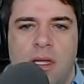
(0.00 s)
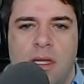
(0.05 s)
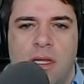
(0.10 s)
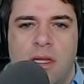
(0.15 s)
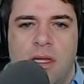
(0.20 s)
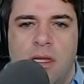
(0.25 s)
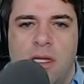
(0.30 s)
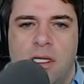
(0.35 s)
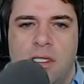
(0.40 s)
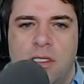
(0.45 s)

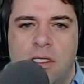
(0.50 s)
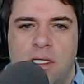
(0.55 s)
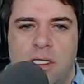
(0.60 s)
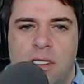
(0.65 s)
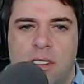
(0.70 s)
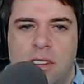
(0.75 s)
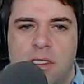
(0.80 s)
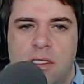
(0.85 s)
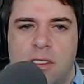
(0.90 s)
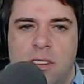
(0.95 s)
This
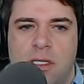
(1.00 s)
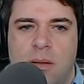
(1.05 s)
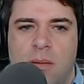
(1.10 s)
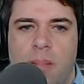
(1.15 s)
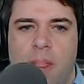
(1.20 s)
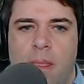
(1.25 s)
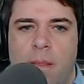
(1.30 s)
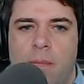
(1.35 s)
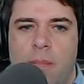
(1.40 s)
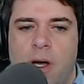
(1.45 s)
is
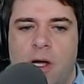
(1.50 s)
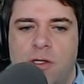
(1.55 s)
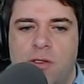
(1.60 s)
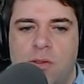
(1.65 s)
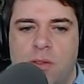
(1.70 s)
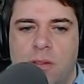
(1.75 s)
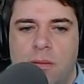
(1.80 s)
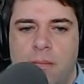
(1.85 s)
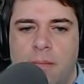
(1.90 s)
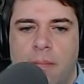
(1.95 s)
some
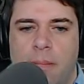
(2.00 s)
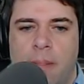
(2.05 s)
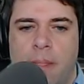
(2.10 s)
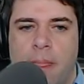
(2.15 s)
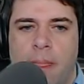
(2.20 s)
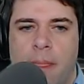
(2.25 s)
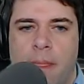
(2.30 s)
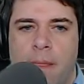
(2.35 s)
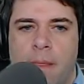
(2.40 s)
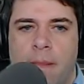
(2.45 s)
module.
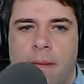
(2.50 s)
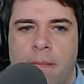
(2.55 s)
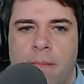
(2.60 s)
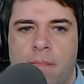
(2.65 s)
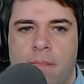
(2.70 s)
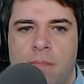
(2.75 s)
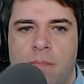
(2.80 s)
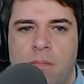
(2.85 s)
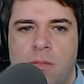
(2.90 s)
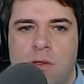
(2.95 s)

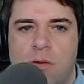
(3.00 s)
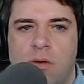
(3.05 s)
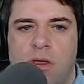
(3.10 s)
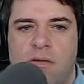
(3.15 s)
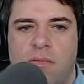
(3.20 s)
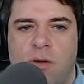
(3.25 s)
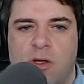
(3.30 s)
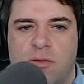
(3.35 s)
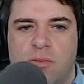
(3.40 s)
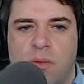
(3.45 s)
Do we
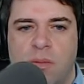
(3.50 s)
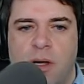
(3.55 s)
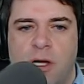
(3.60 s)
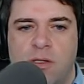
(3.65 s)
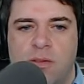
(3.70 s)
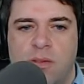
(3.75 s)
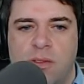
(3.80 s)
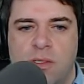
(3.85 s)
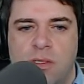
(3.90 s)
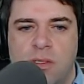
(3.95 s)
have multiple
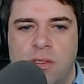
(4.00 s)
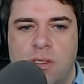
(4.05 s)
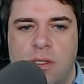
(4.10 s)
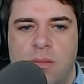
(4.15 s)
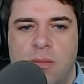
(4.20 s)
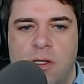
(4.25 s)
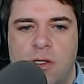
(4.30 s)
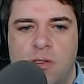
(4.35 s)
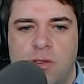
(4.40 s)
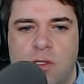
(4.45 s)
modules?
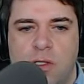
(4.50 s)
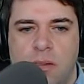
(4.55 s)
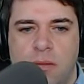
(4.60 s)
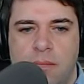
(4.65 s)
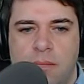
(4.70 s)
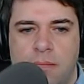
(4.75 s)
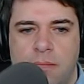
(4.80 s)
I'm not sure.